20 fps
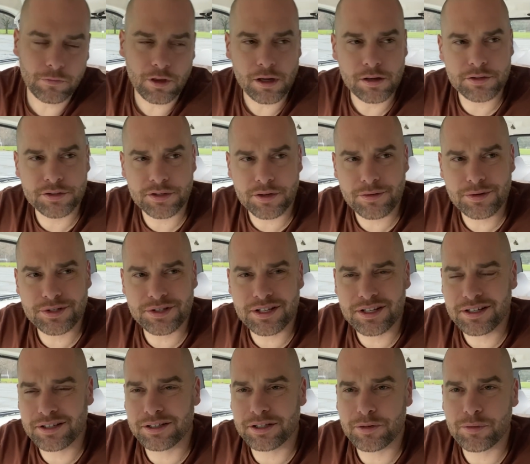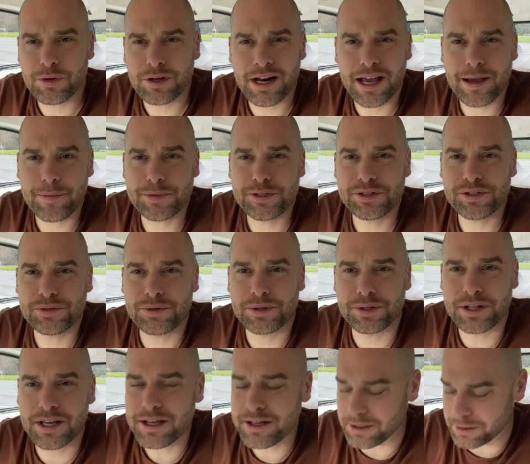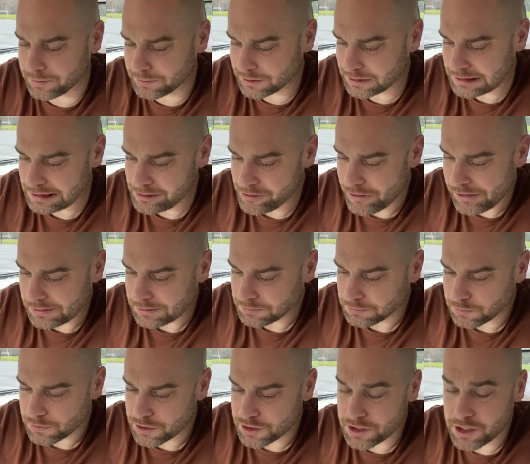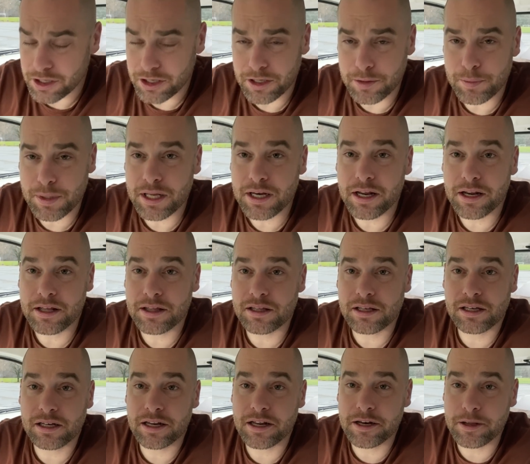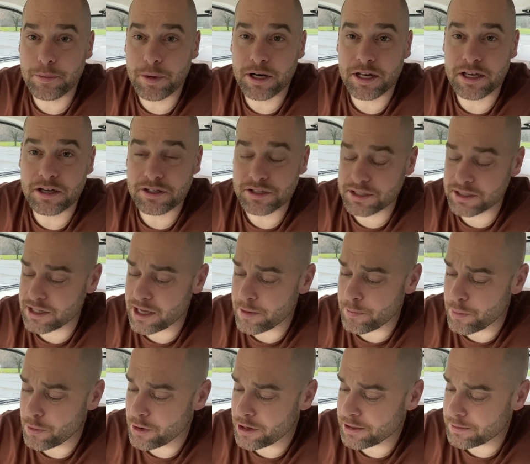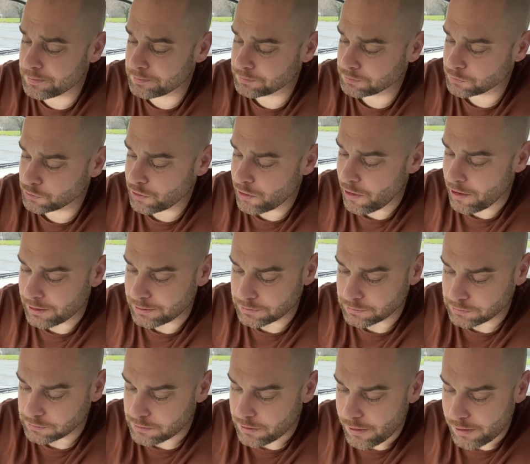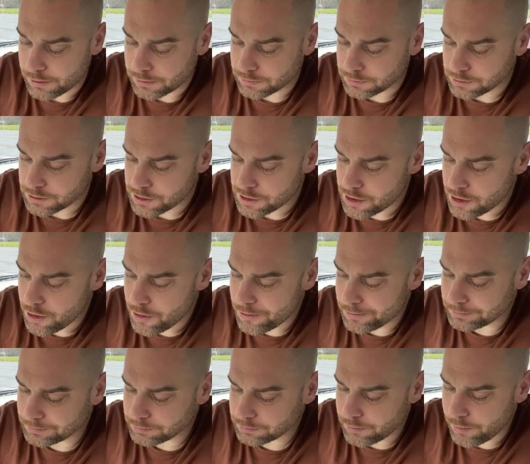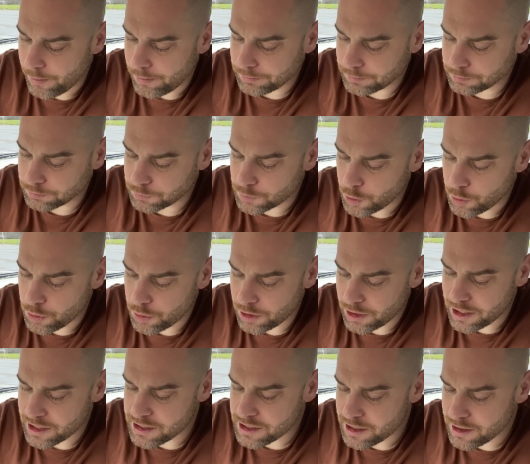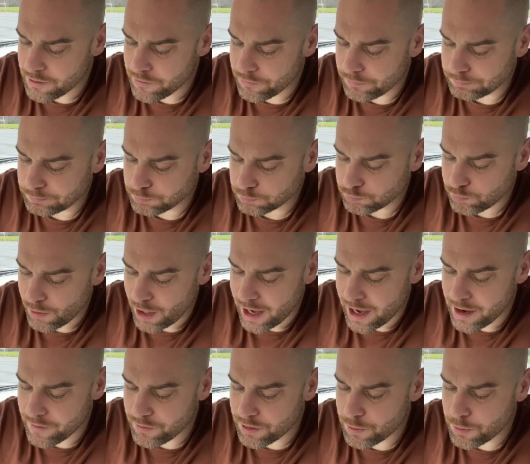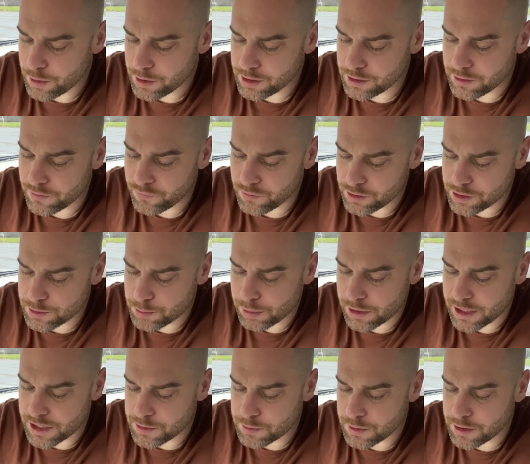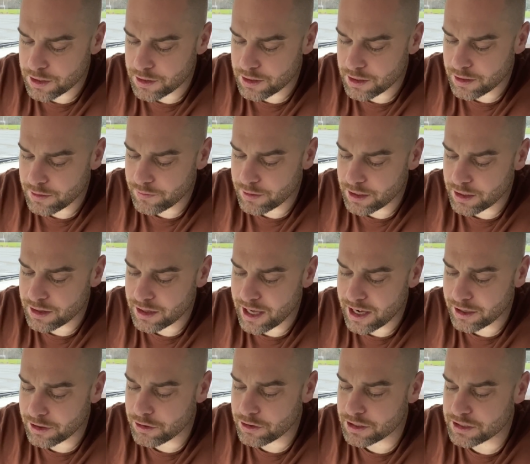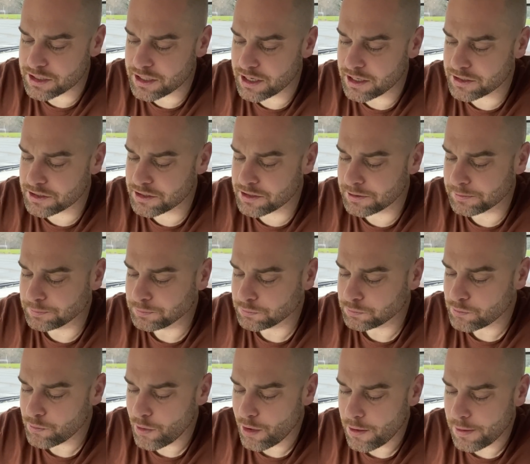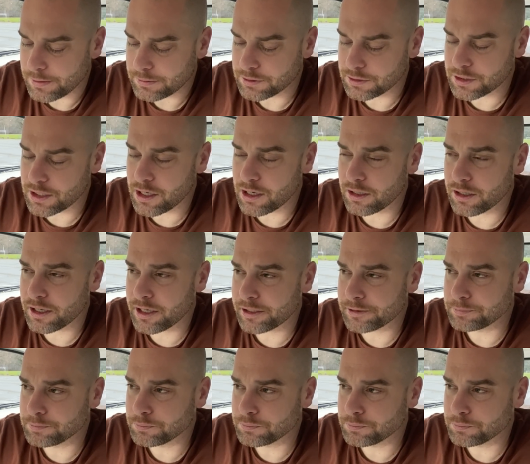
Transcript: I was always thinking, like, what happens to it then? It's not going to mean anything to anybody else at that point. So the whole idea of having one in the first place, when you think of it in that context, it's kind of like,